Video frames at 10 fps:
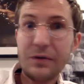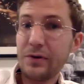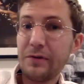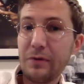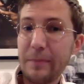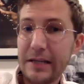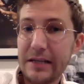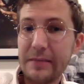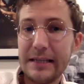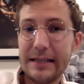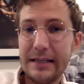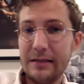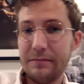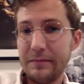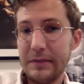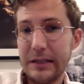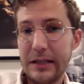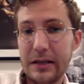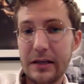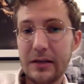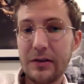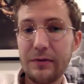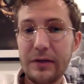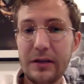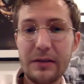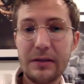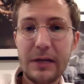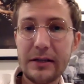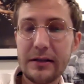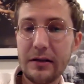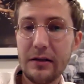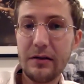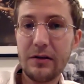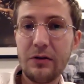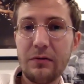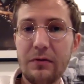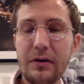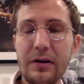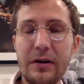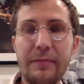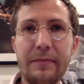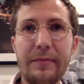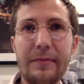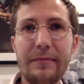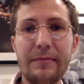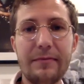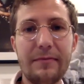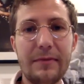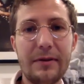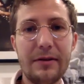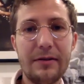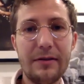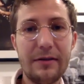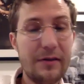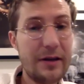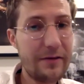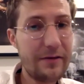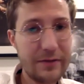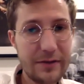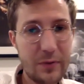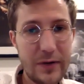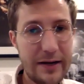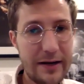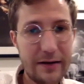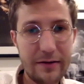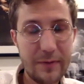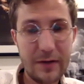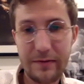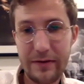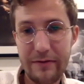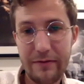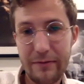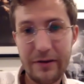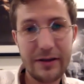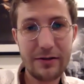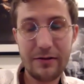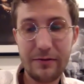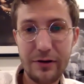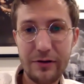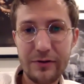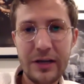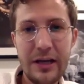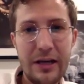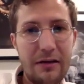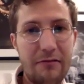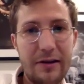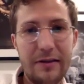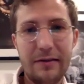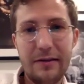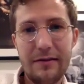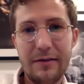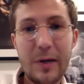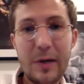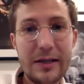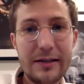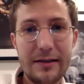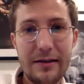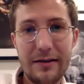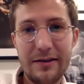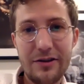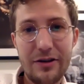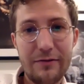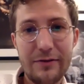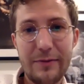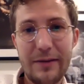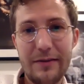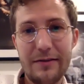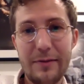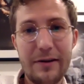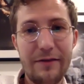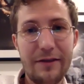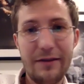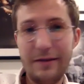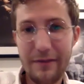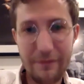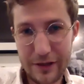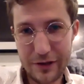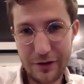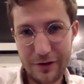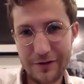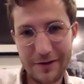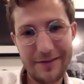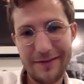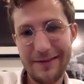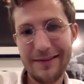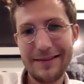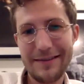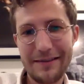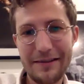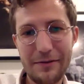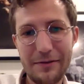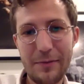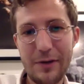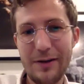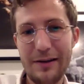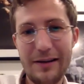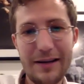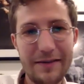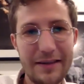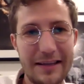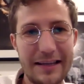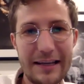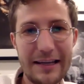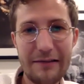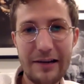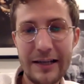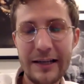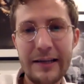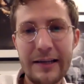sort of remains to be seen, I think, with this policy. A lot of folks have pointed out, and probably everyone on this call knows, right, that the policy in general is meant to benefit investors, and that's a lot of the thinking, right?